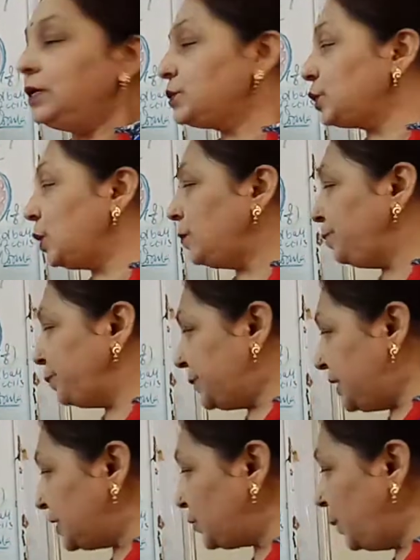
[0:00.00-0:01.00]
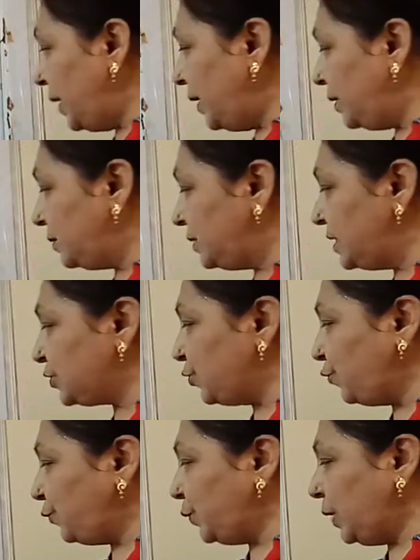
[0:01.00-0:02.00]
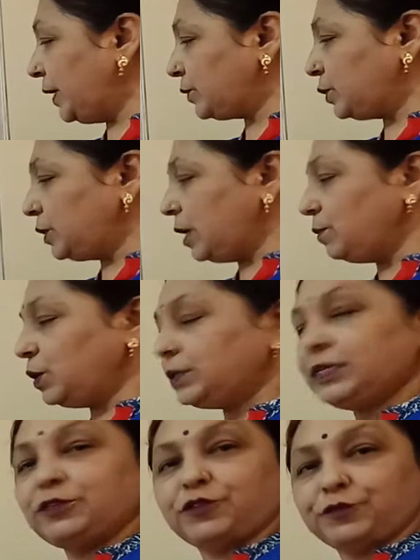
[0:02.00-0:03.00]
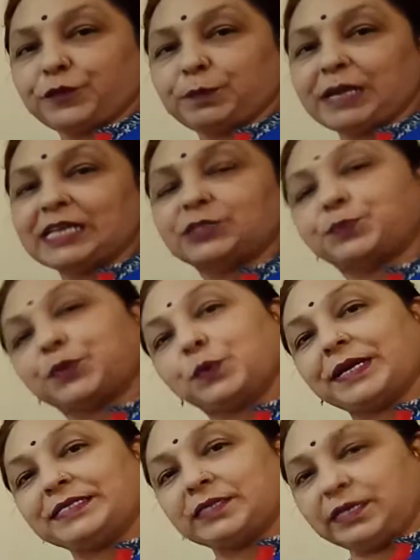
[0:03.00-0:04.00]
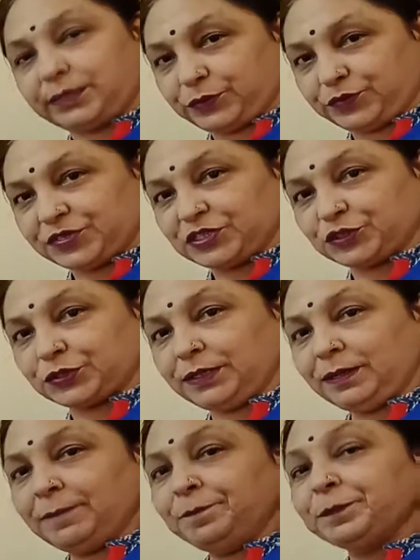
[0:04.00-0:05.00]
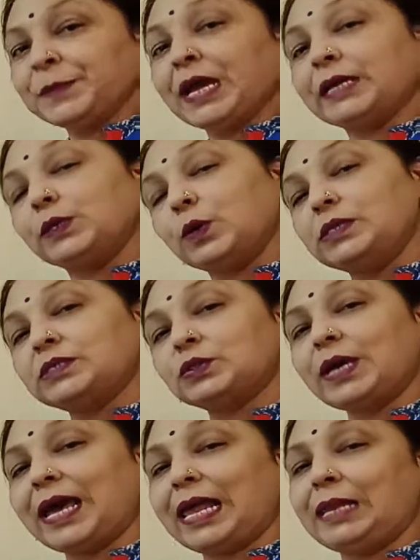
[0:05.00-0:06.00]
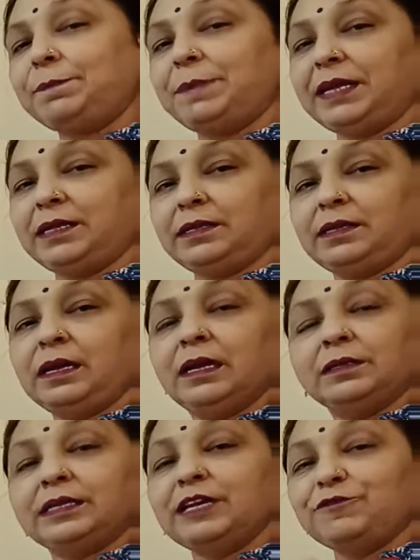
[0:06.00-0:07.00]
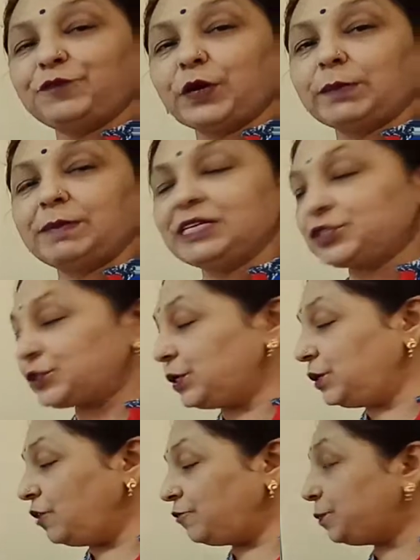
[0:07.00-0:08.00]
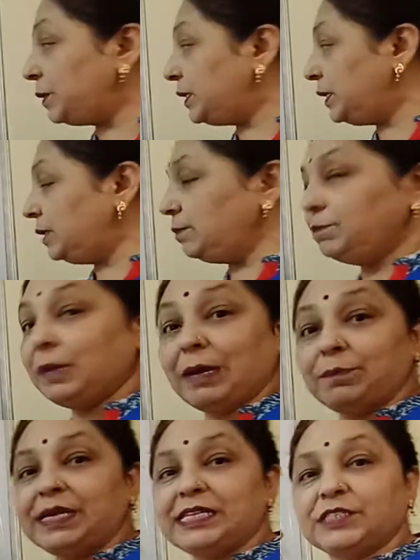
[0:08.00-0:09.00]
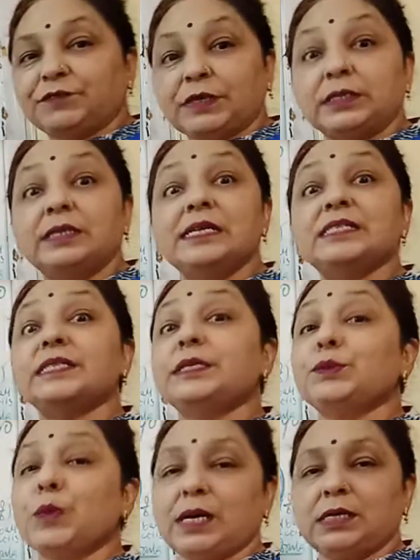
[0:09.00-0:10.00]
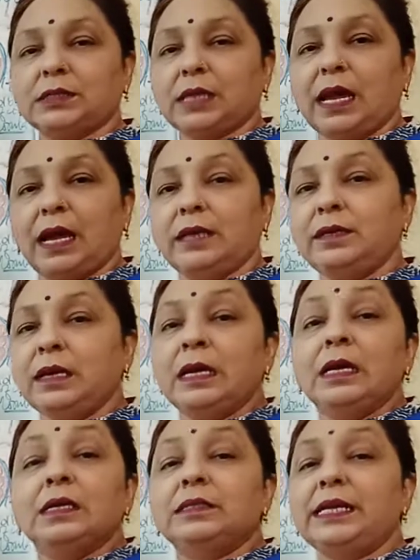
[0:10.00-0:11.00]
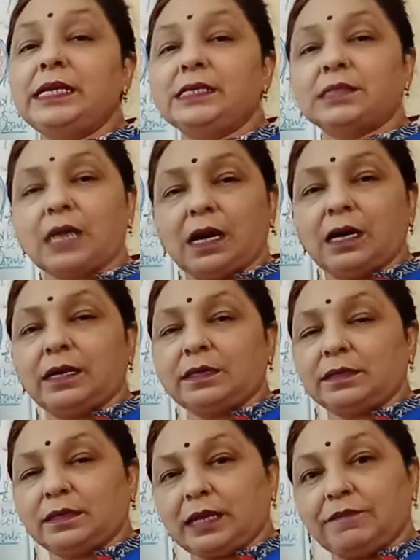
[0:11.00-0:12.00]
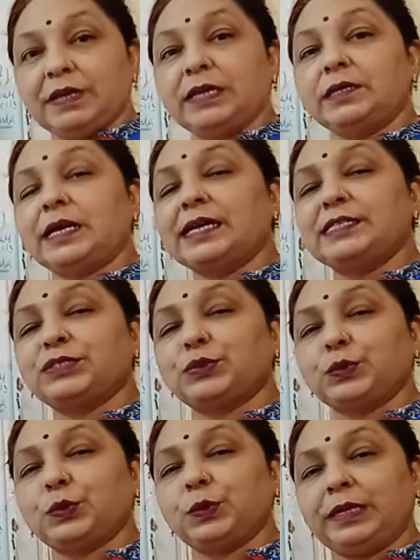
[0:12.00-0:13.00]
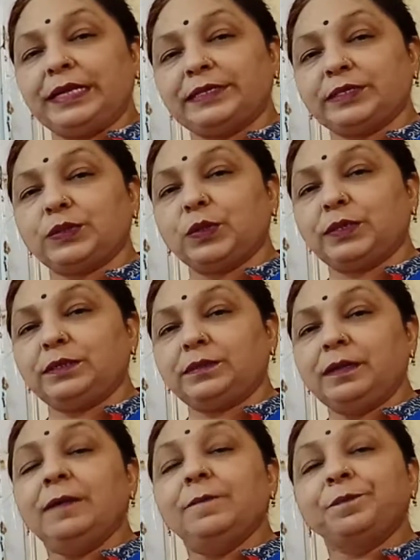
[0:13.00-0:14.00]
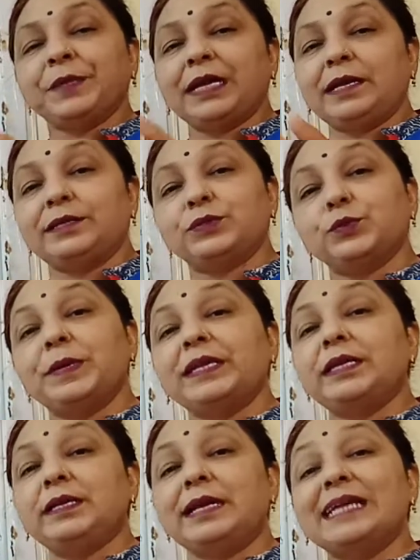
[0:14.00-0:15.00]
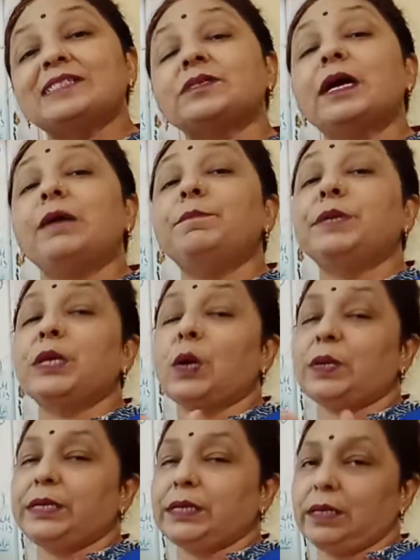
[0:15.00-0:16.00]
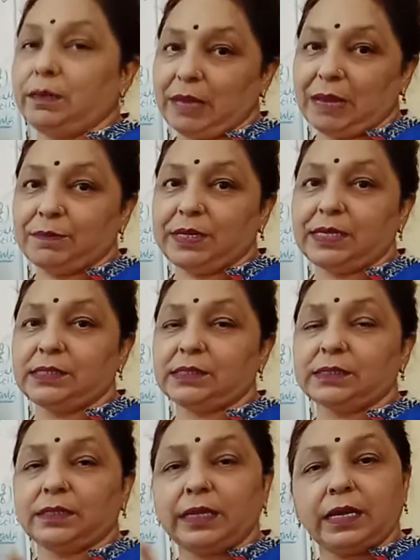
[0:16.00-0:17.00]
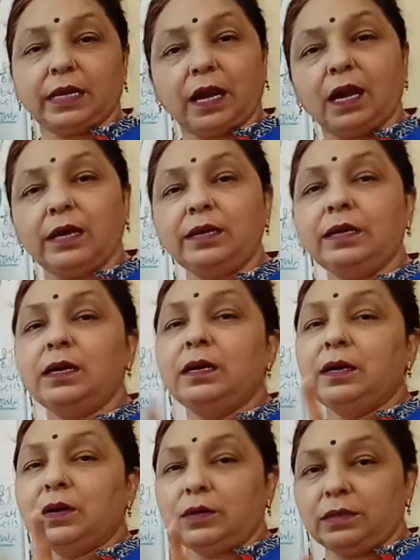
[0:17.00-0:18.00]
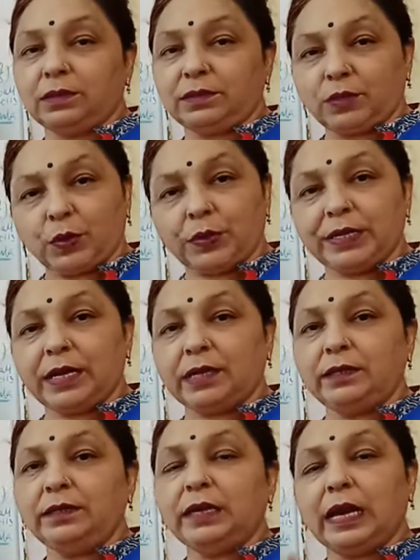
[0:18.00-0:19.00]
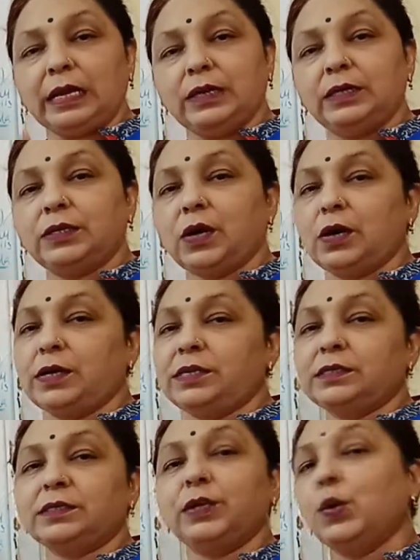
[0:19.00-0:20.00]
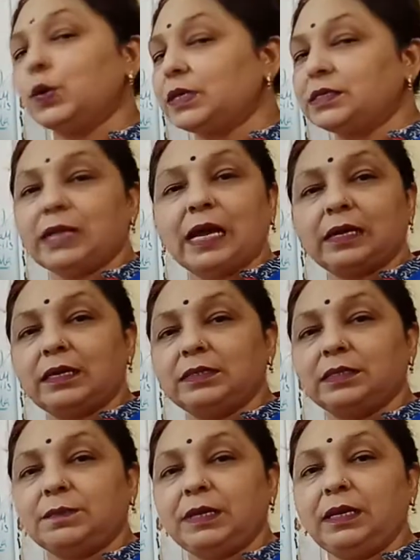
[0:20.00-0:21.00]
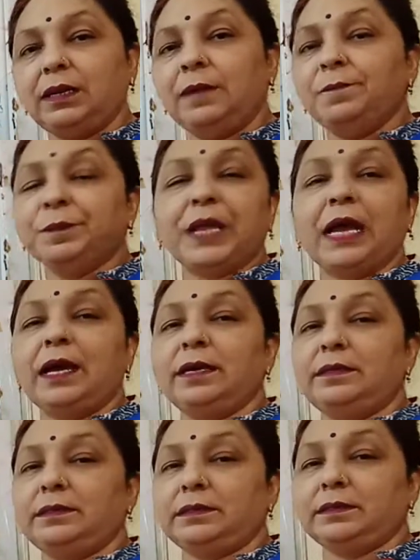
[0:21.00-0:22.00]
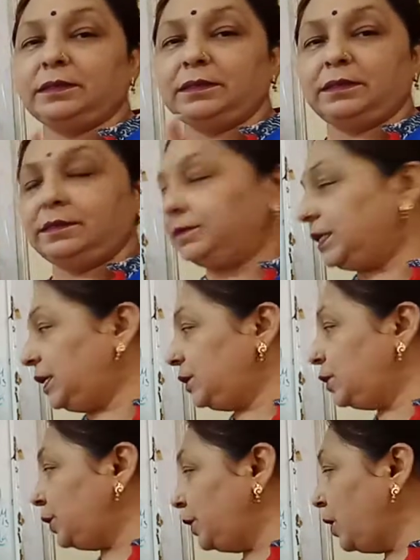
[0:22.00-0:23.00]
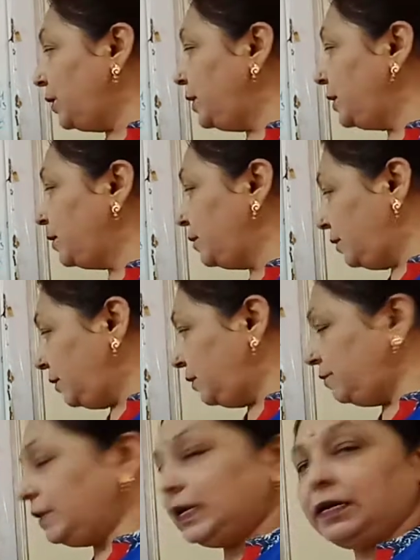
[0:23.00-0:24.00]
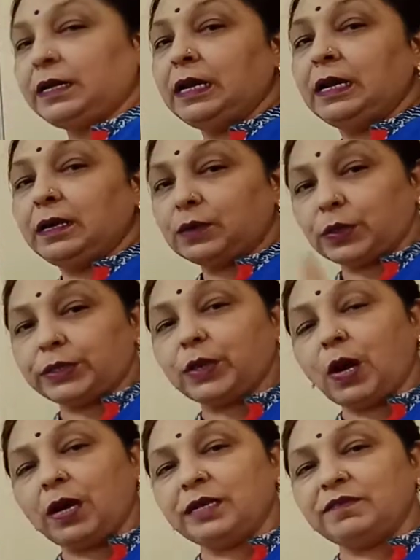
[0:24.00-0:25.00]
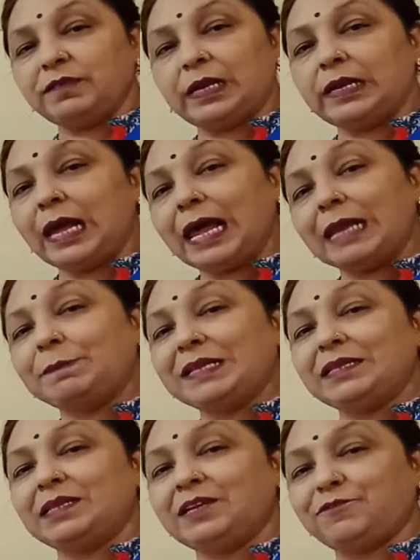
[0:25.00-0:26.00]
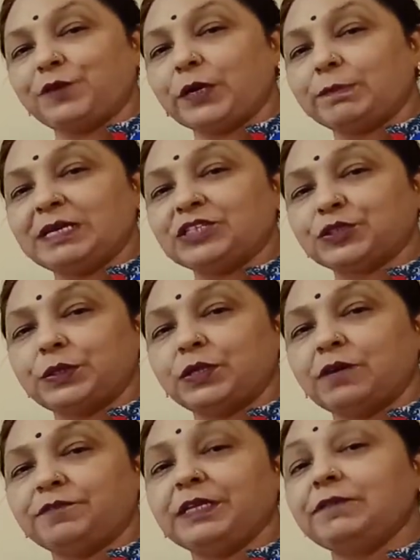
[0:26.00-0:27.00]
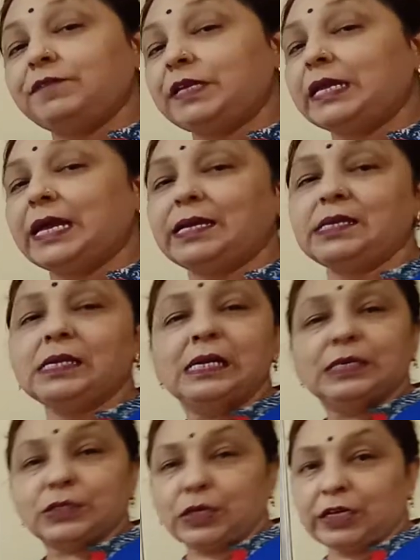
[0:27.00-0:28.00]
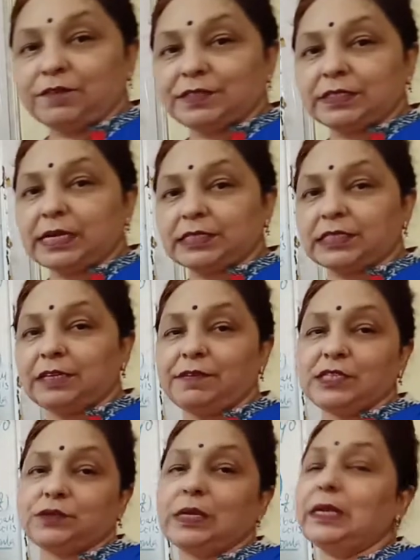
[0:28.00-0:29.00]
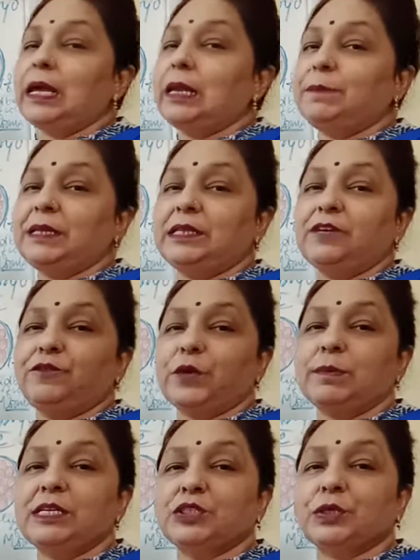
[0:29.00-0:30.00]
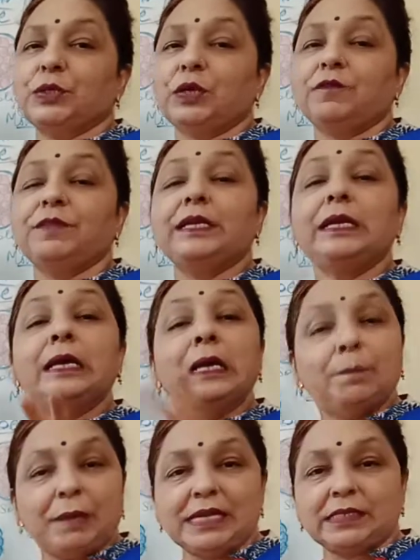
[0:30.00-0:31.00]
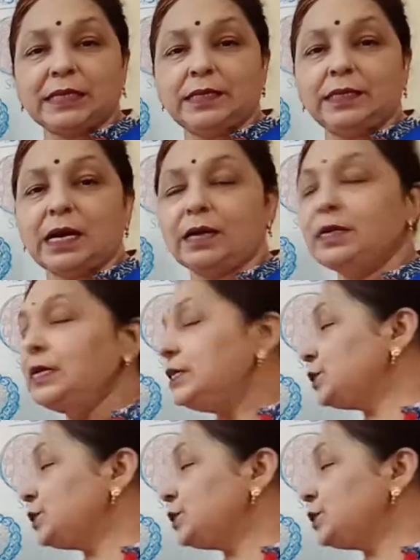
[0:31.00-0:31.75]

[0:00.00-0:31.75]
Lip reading: So this way this trophoectoderm or the trophoblast provides the nutrition and also help in the formation of many membranes for the deciduas, and these are giving rise to later on into many extra embryonical membranes. They are chorion, allantois, yolk is negligible, and the chorionic will chorion will help in the formation of the villi sort of structure, which will help in the formation of the placenta.